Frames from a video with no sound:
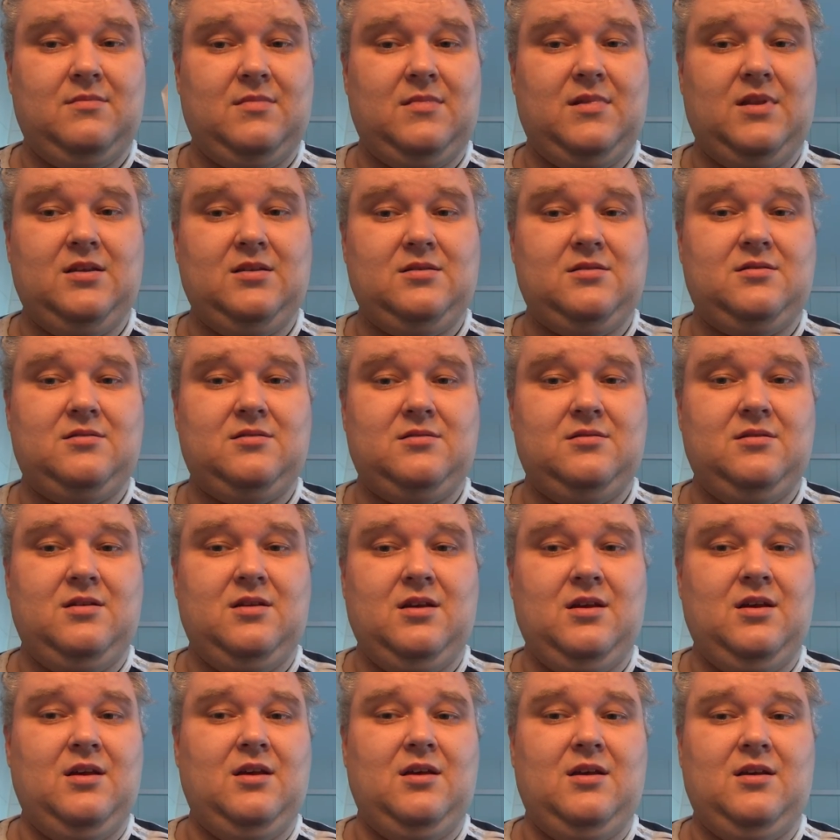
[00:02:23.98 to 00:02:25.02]
this
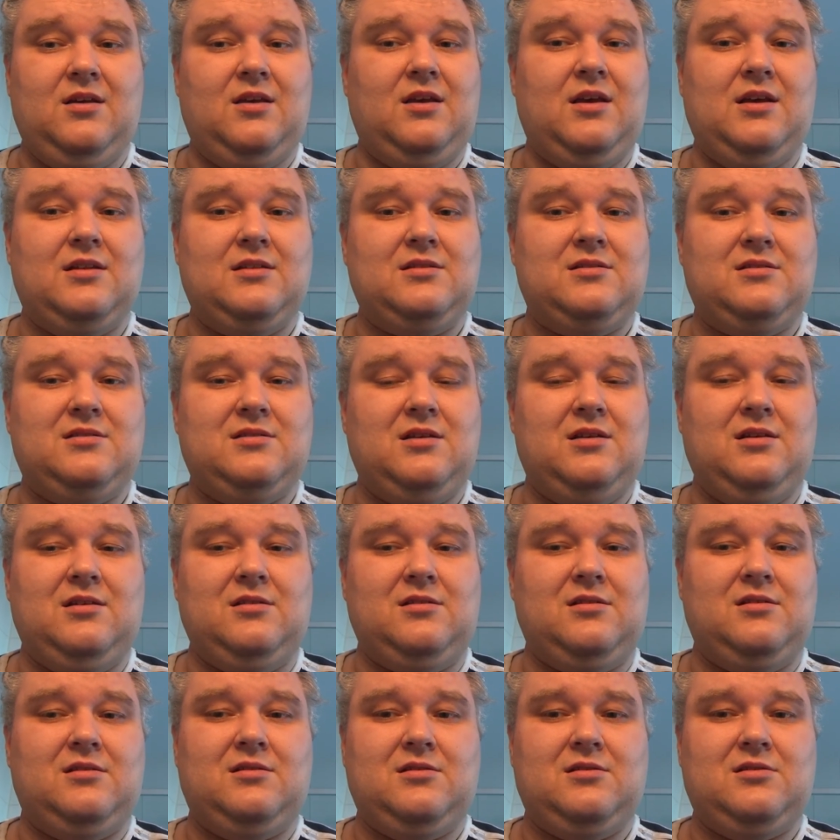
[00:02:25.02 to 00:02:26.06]
gets
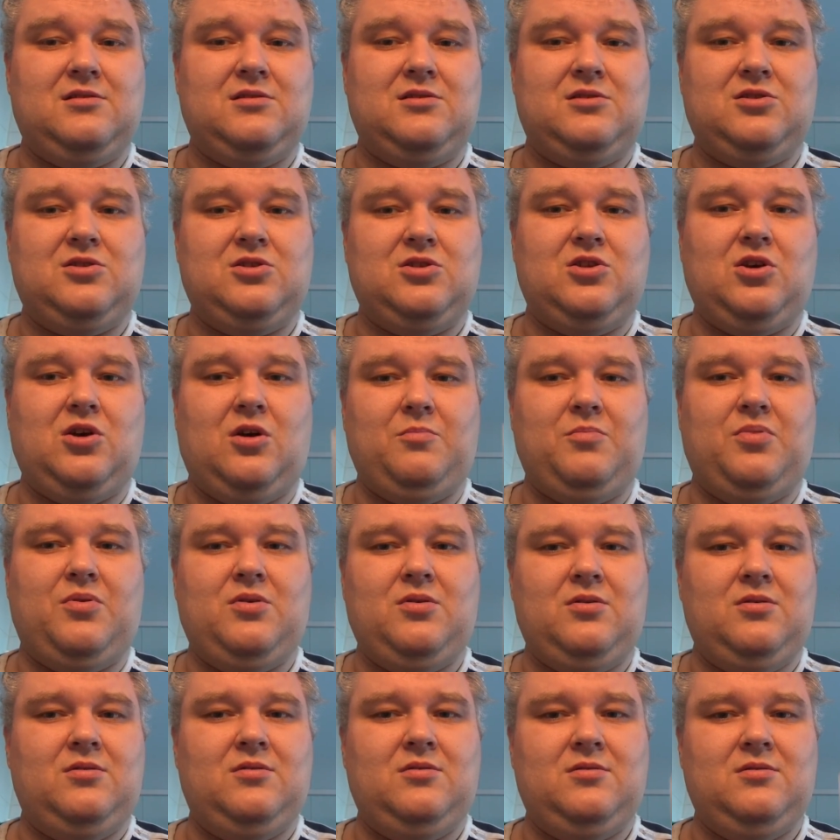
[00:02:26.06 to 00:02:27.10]
a top
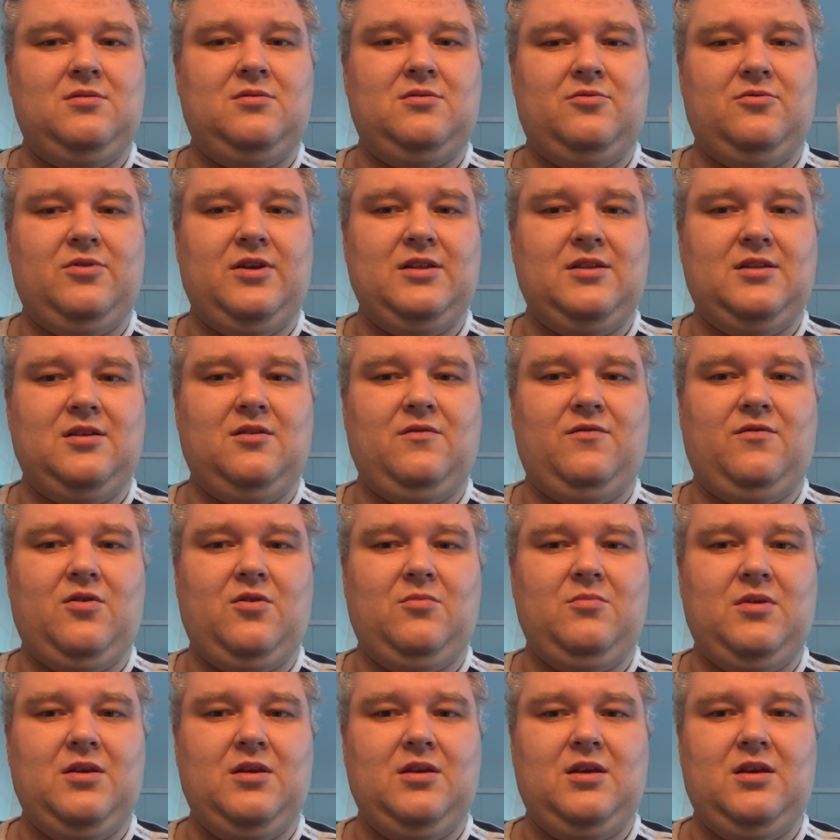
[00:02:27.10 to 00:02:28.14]
rating
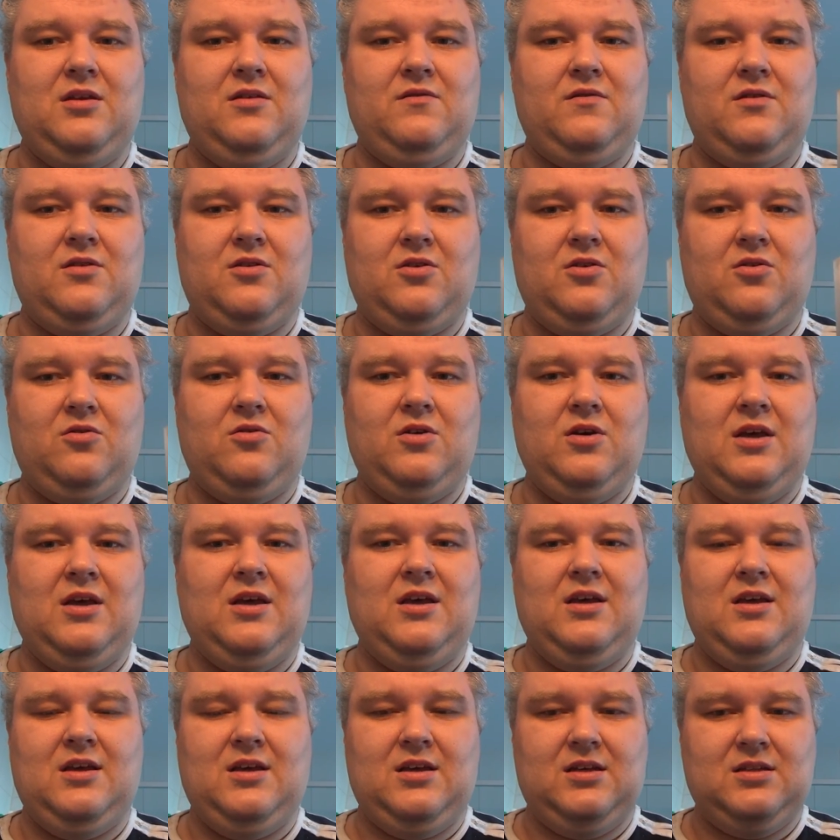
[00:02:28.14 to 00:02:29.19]
from me even though
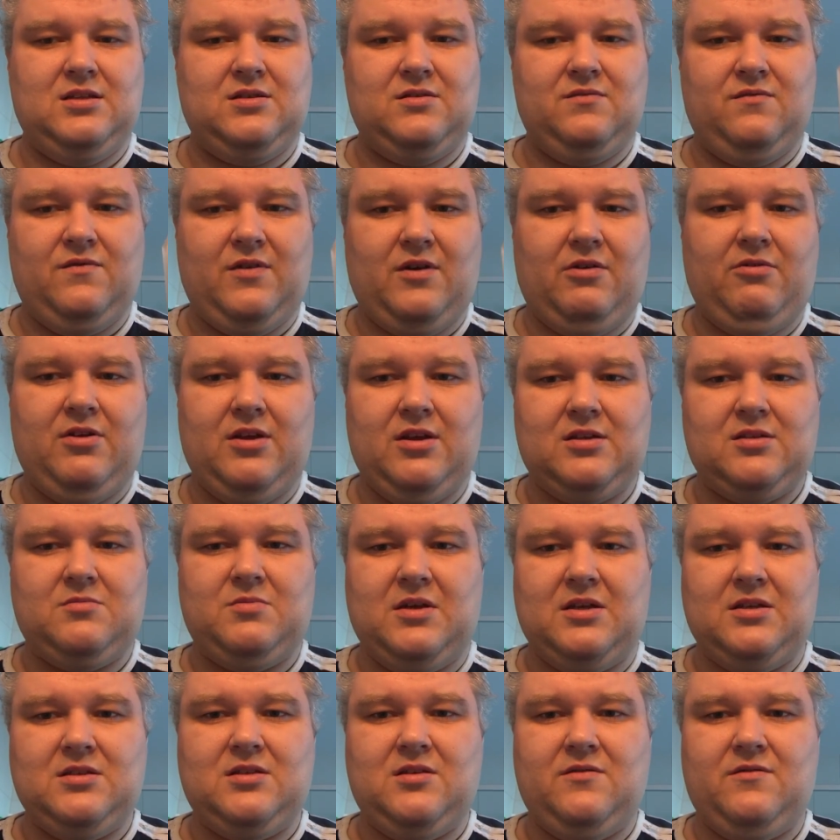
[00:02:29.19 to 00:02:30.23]
it's very
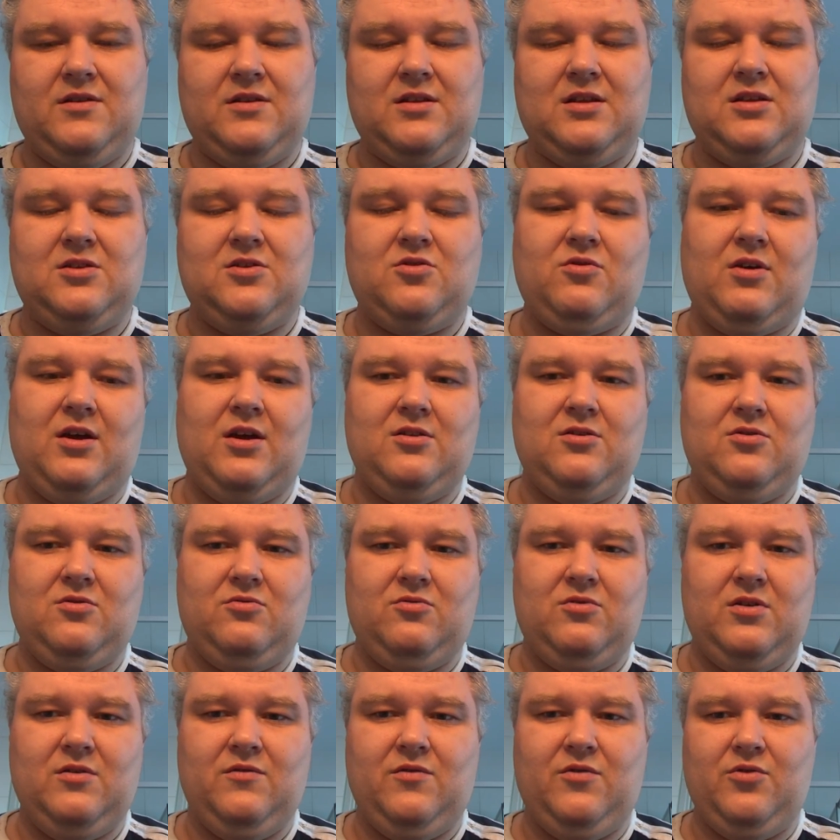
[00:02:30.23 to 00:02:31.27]
expensive and I try to
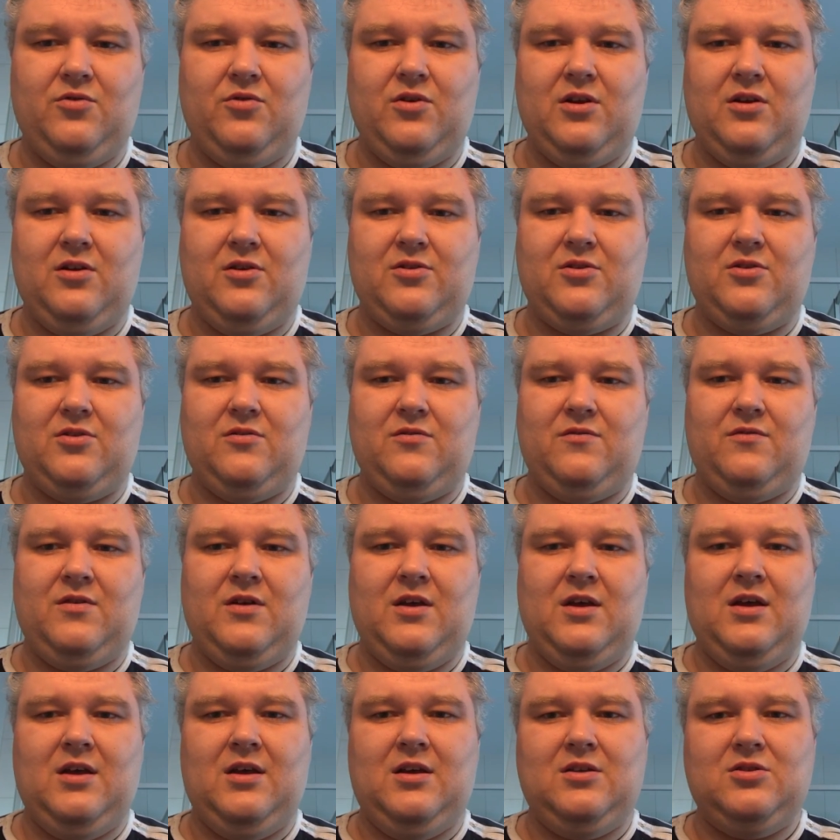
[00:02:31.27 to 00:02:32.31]
review a lot of
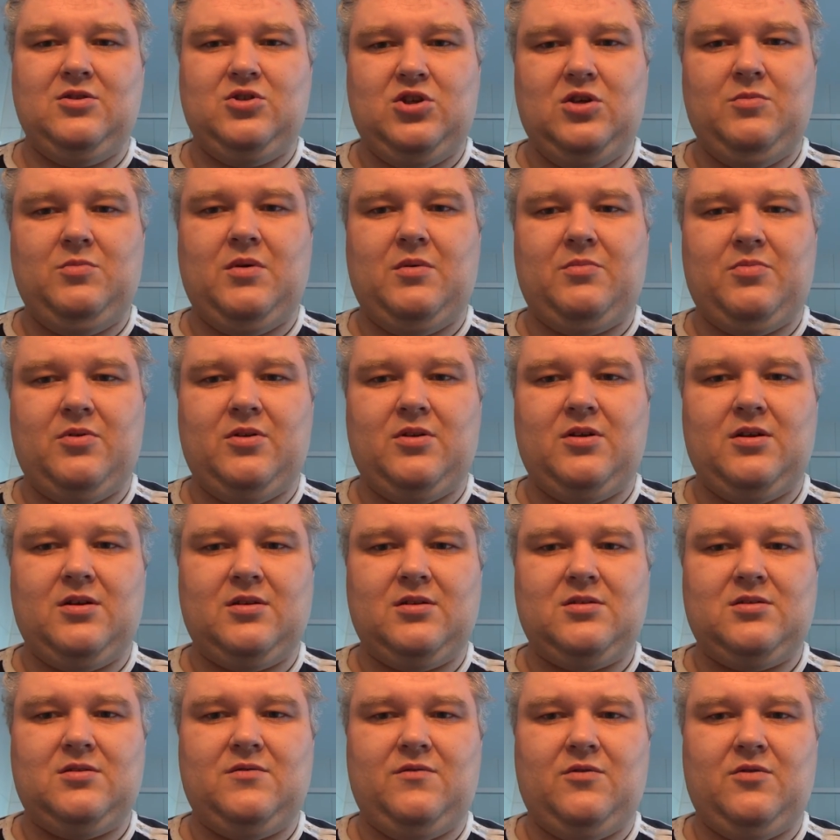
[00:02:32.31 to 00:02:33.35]
cheaper
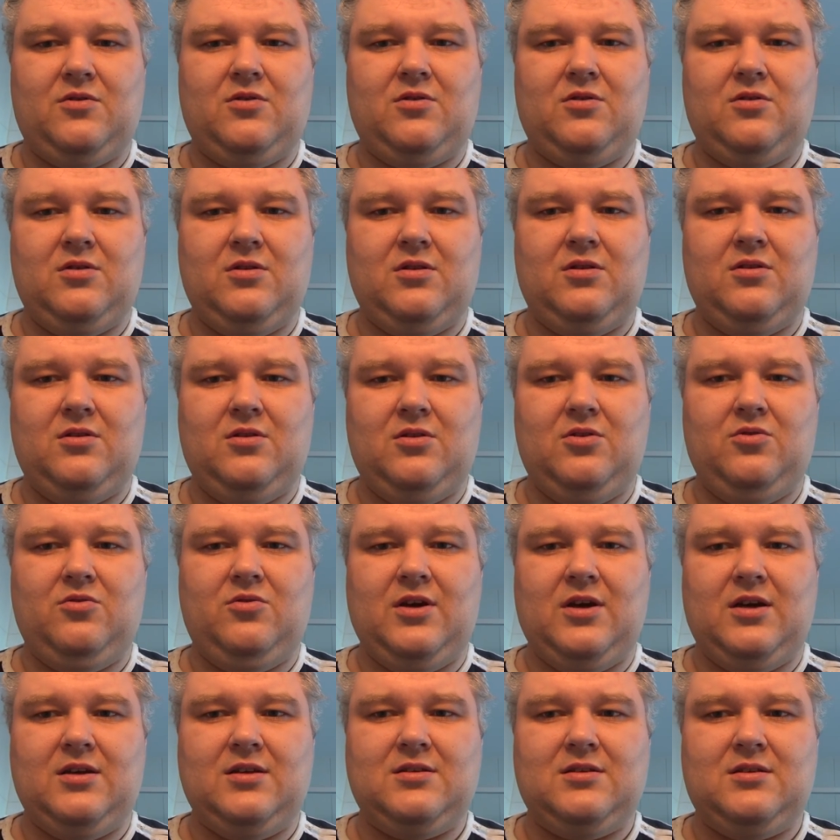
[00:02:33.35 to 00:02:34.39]
products for new
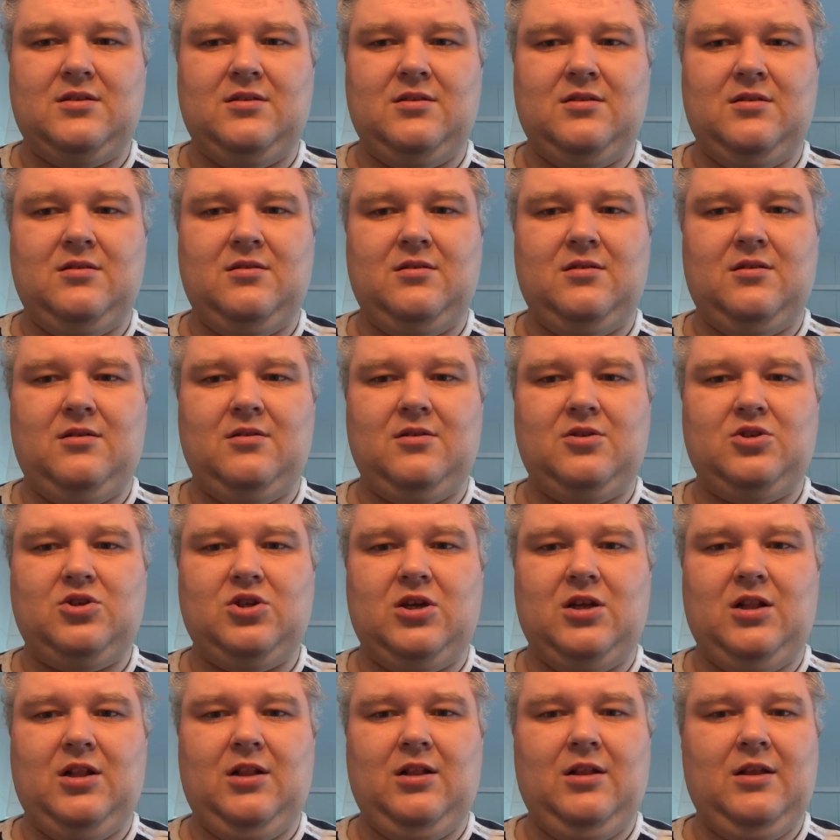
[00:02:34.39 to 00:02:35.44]
guys on the
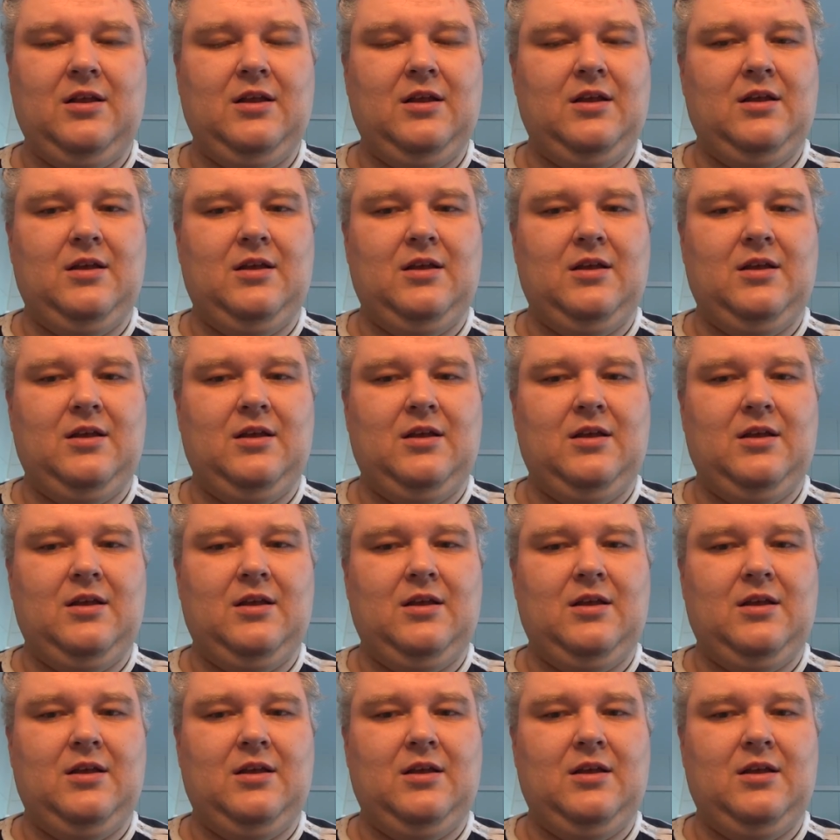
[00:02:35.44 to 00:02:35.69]
channel.